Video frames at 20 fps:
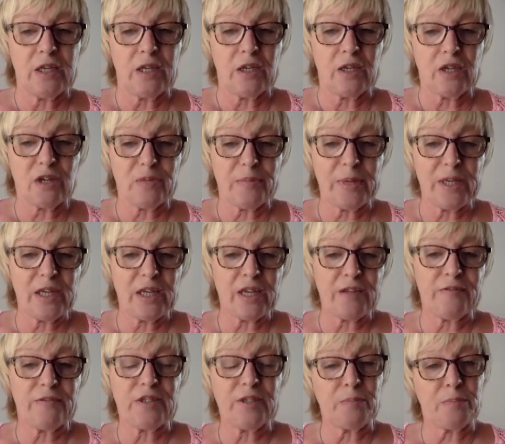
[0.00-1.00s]
who can be
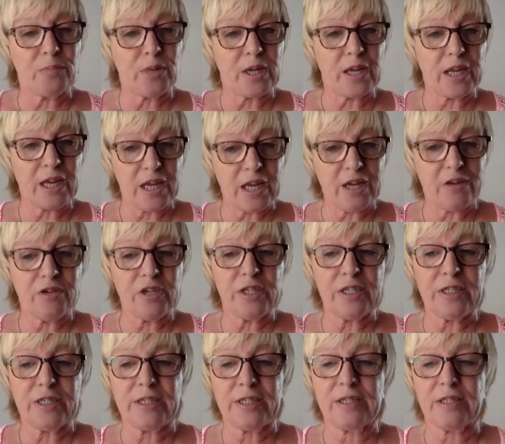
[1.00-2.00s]
left in
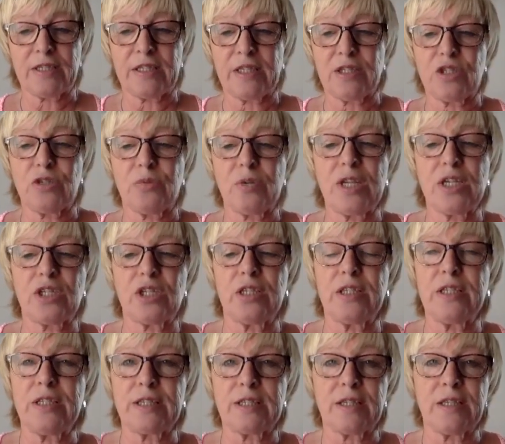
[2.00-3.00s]
precarious
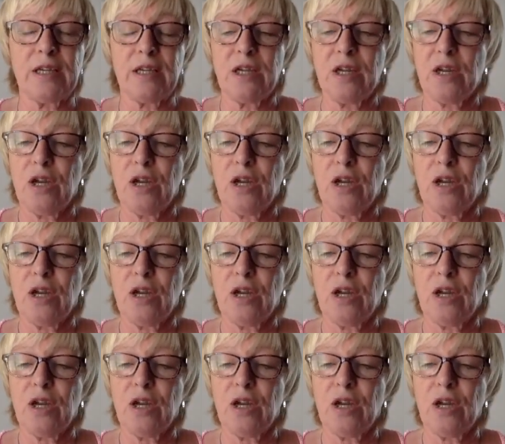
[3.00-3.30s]
situations